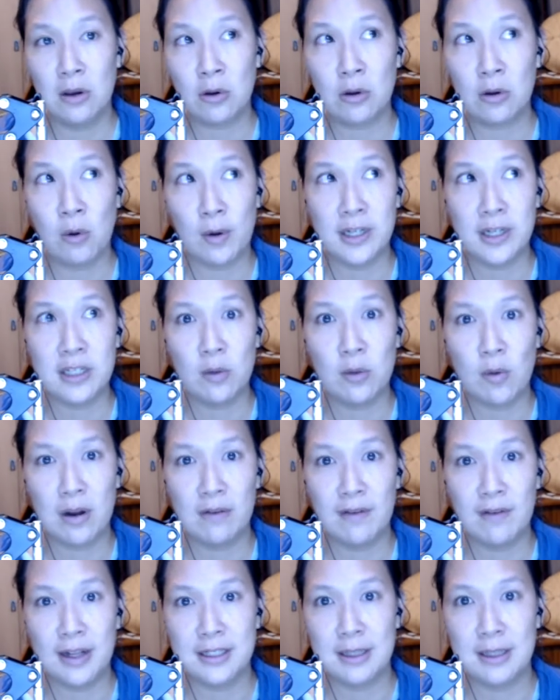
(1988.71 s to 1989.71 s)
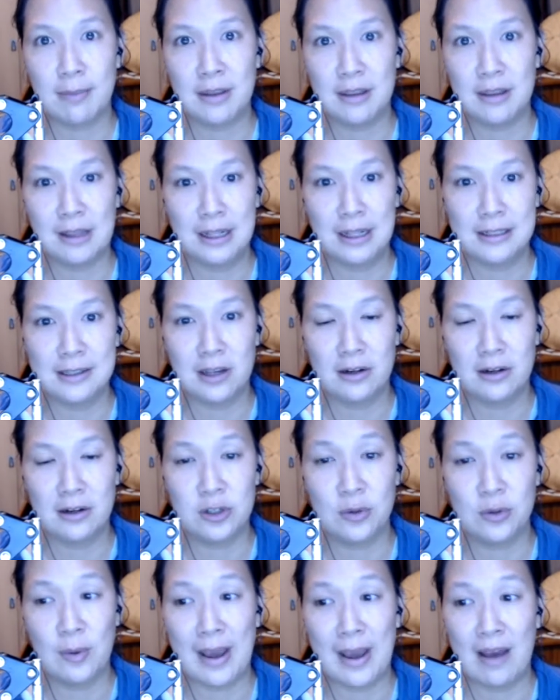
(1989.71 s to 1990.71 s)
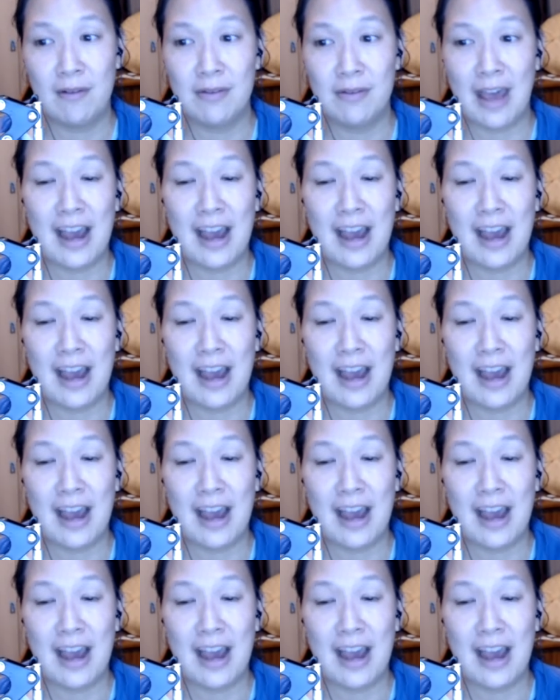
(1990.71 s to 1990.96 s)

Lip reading: you're going to want to find something that's going to have